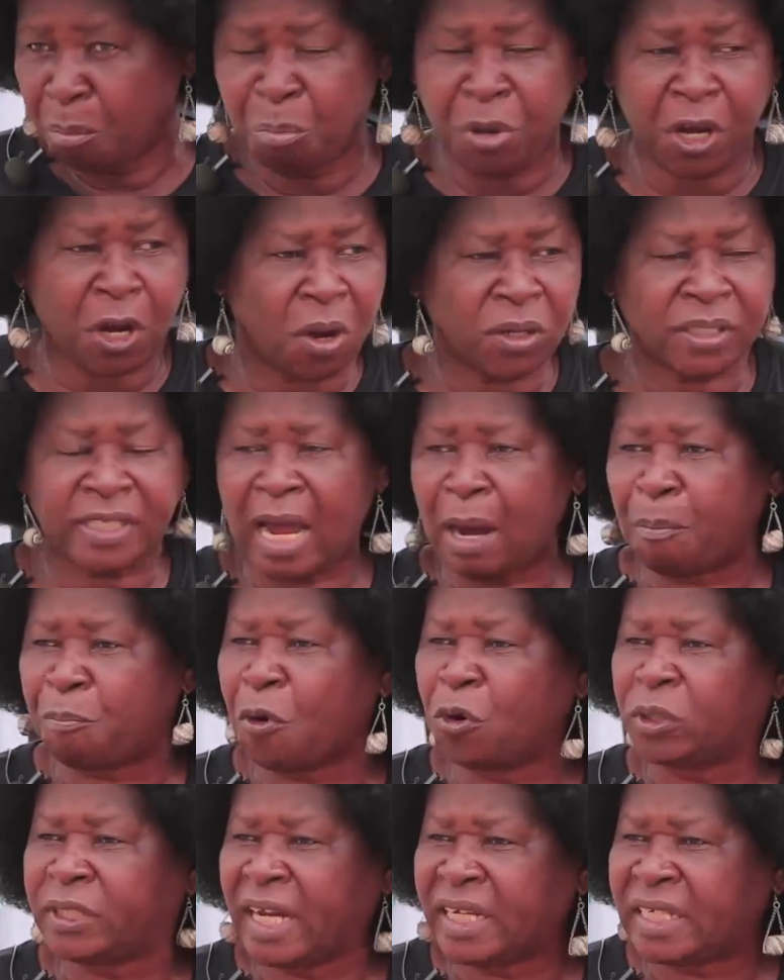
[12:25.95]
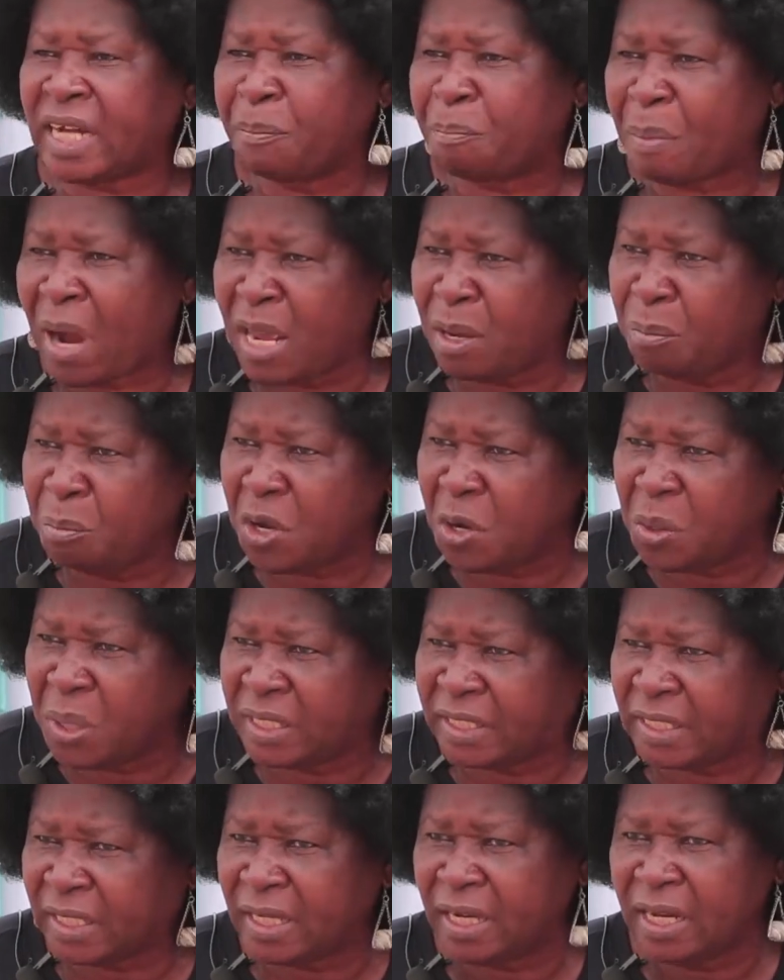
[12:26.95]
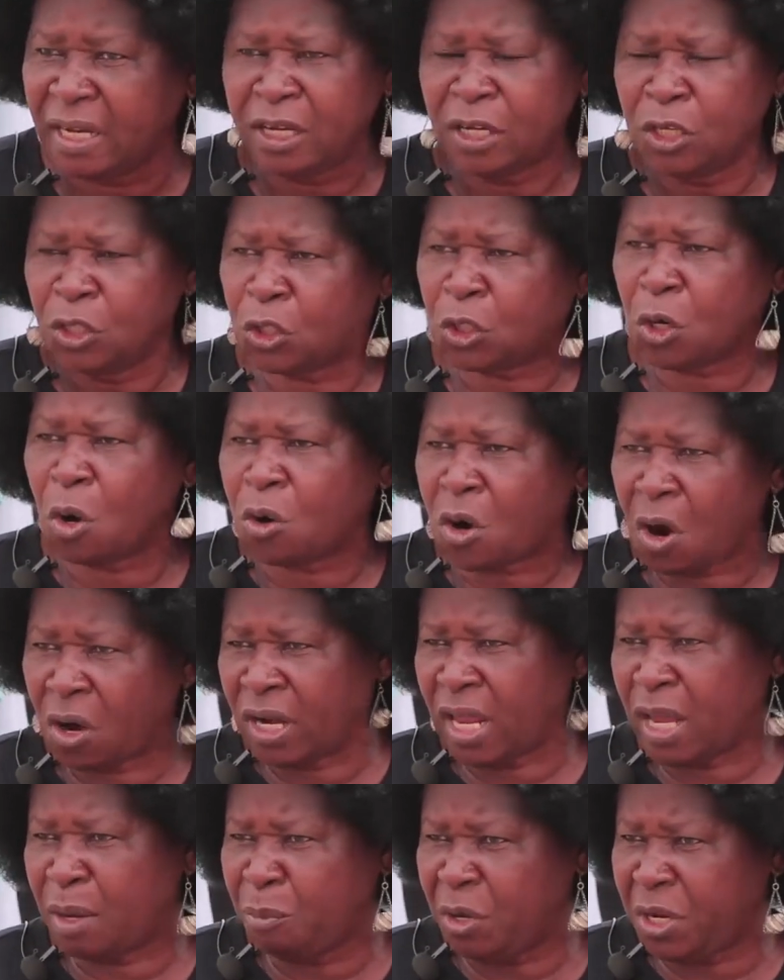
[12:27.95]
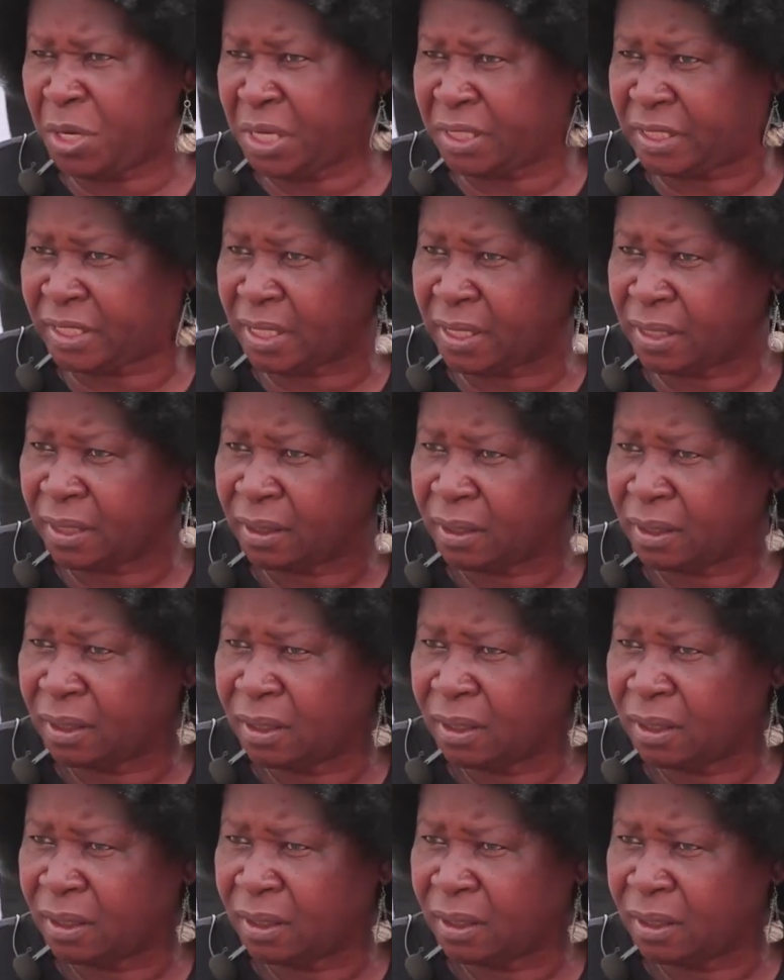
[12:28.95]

Because they are protected by immunity, so-called immunity.